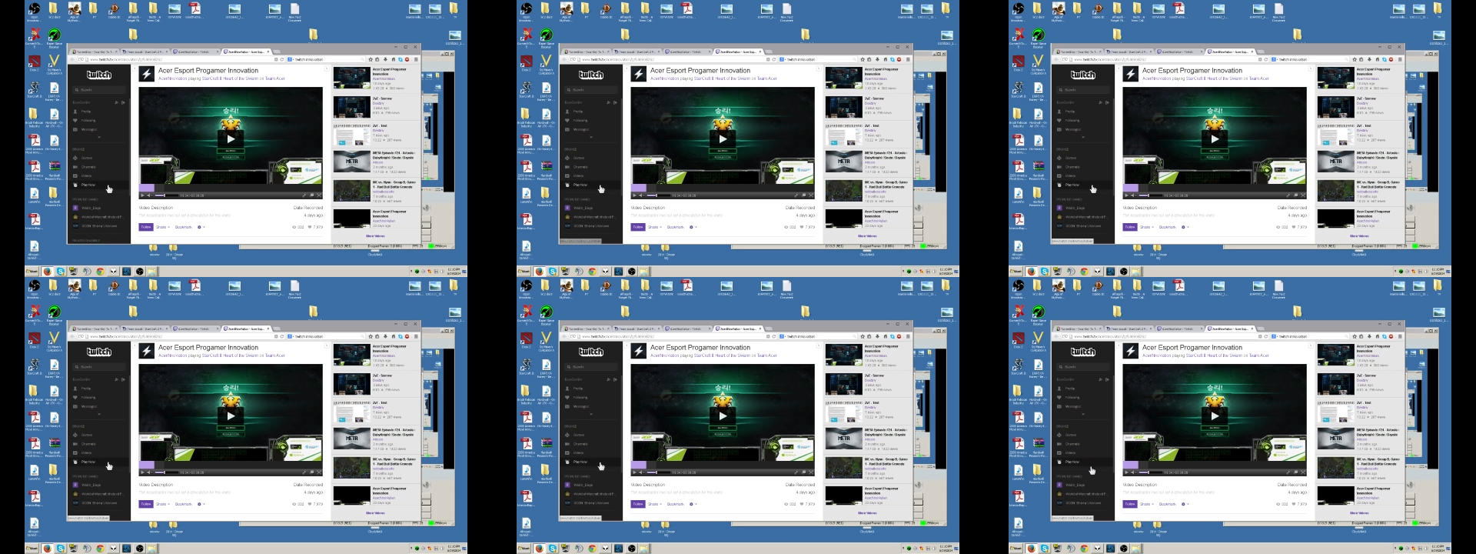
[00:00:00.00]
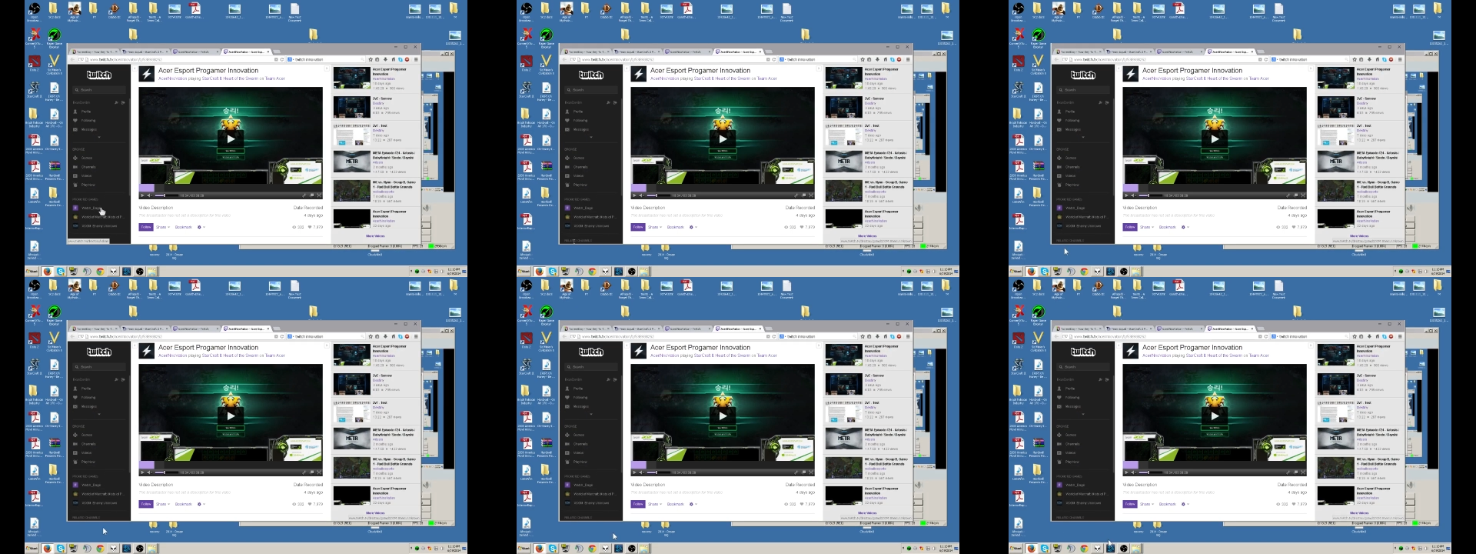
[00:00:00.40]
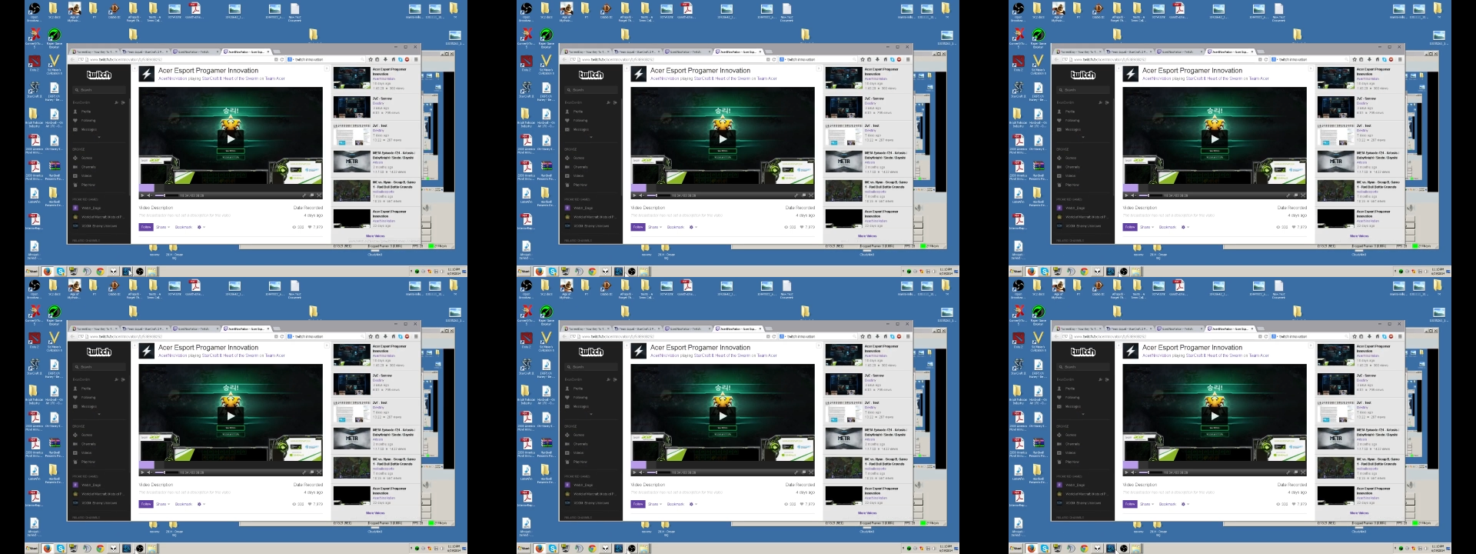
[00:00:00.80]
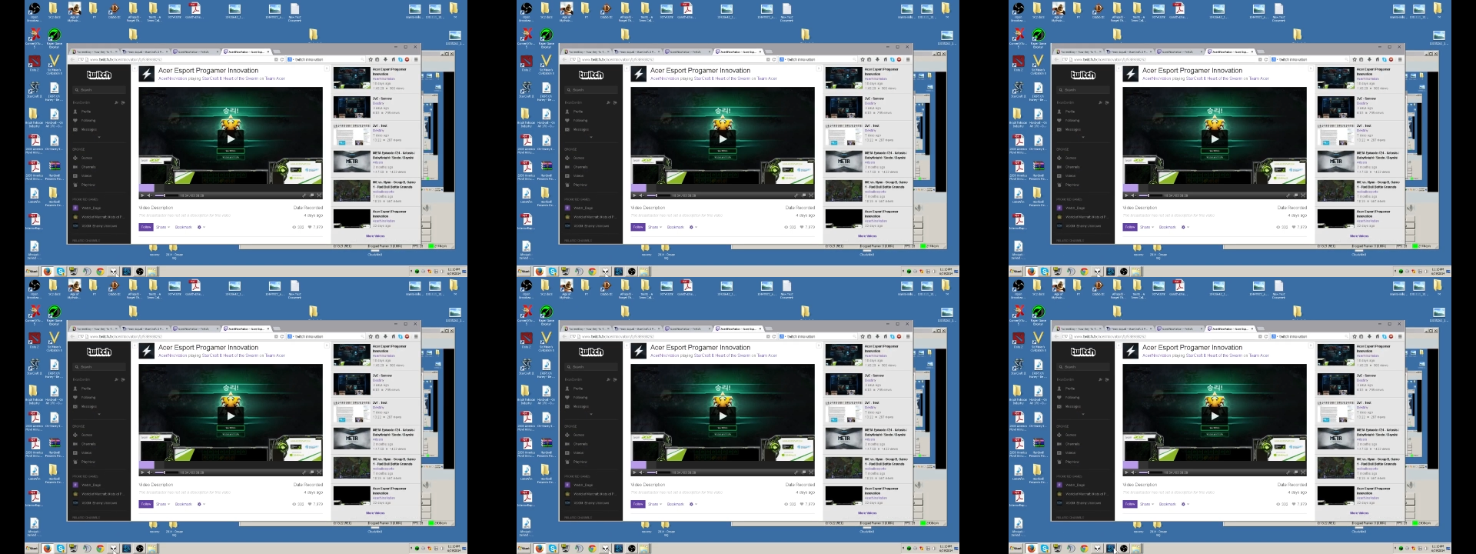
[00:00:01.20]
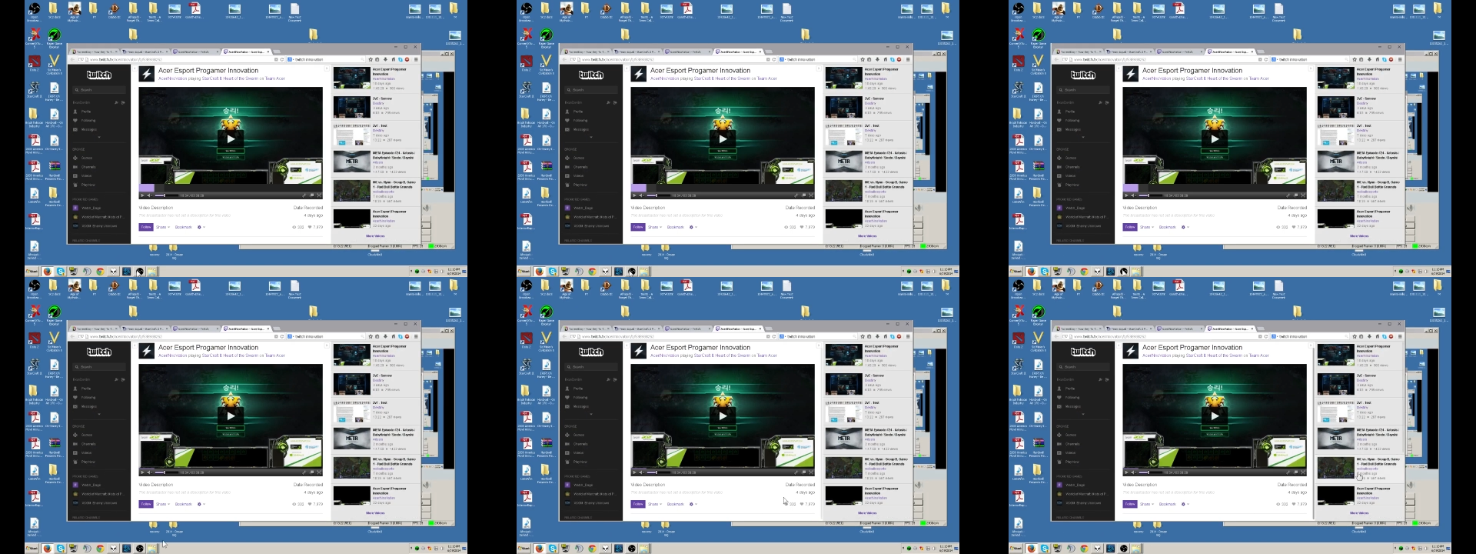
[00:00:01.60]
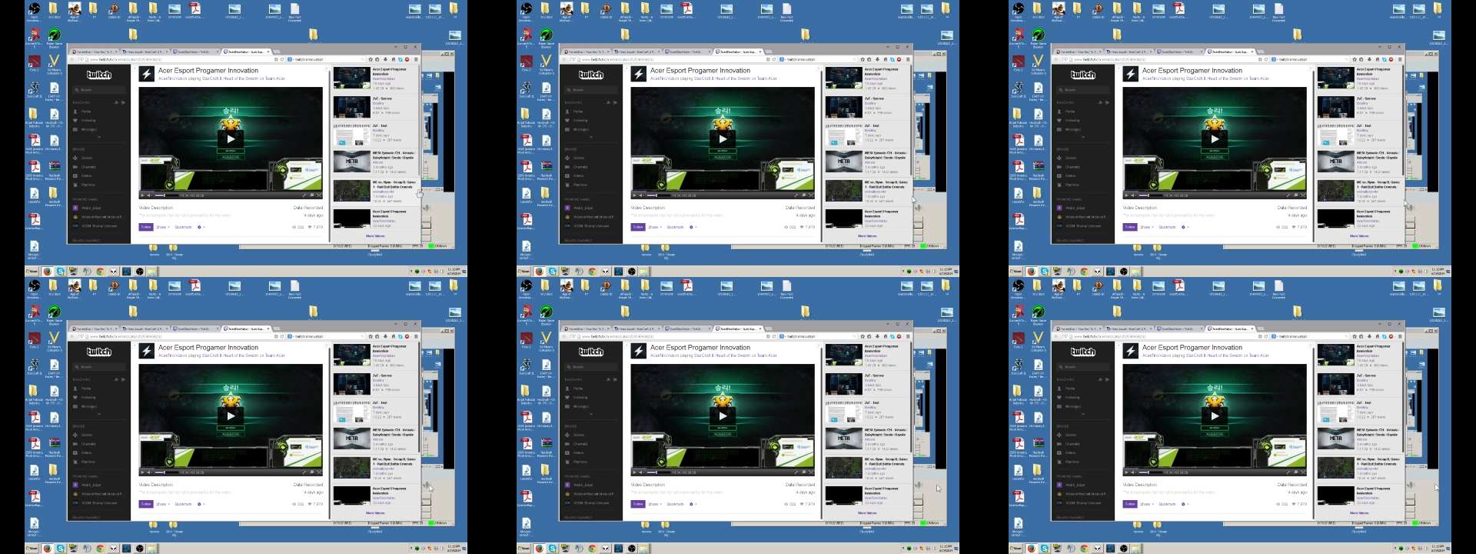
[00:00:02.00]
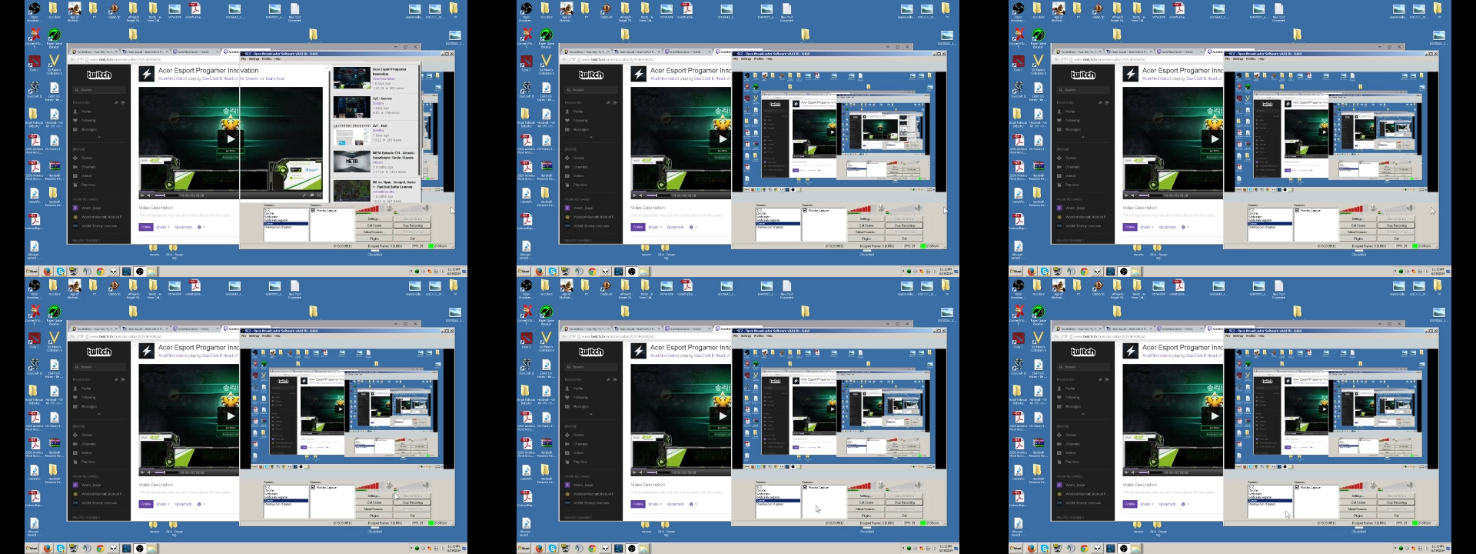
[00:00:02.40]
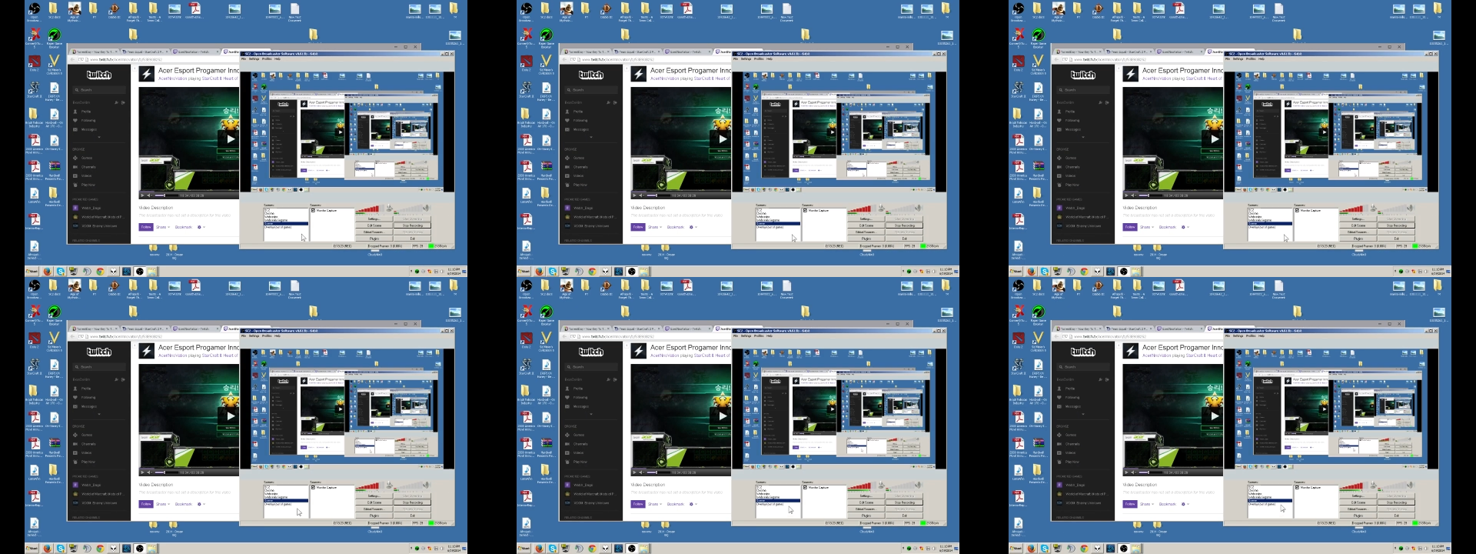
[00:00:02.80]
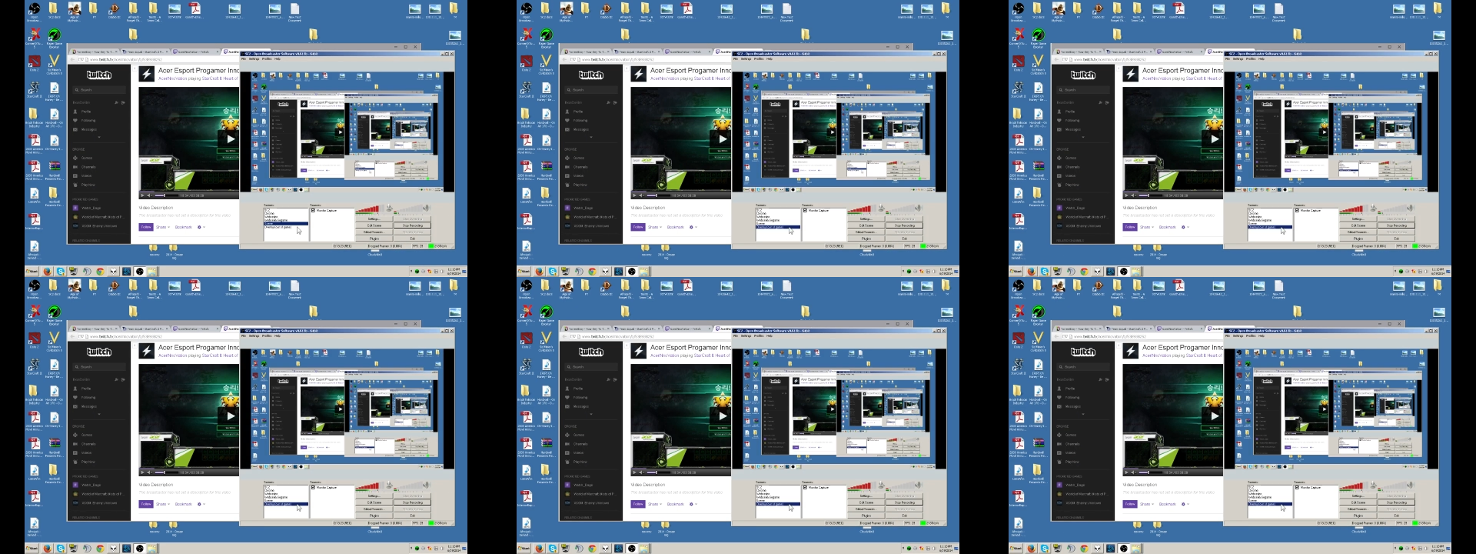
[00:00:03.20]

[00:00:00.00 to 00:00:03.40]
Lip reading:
Nobody's mouth can be seen.